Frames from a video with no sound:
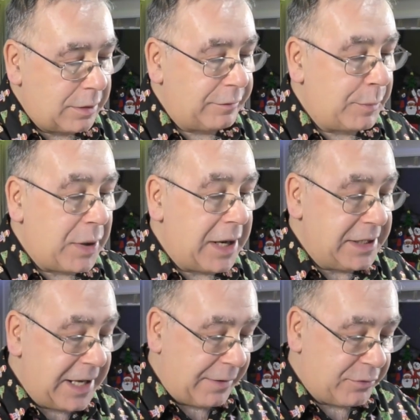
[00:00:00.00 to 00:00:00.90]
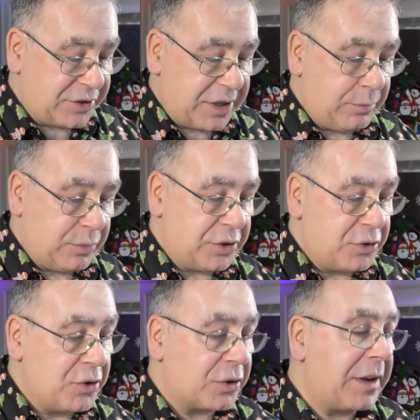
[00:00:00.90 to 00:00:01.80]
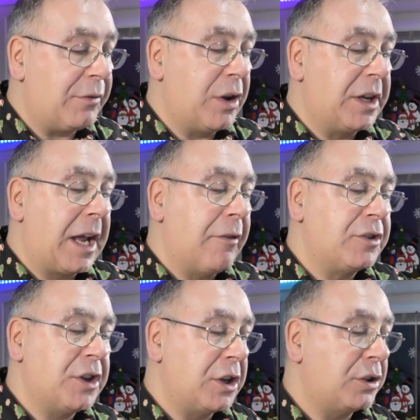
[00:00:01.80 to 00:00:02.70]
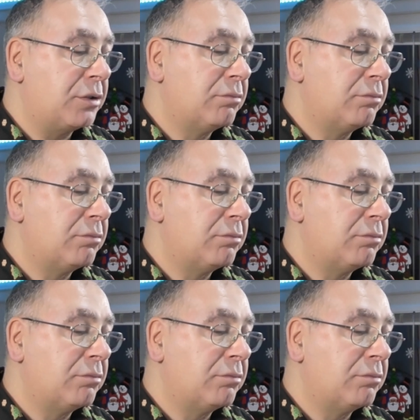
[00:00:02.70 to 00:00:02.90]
If you put any others in, we do not give you any guarantees.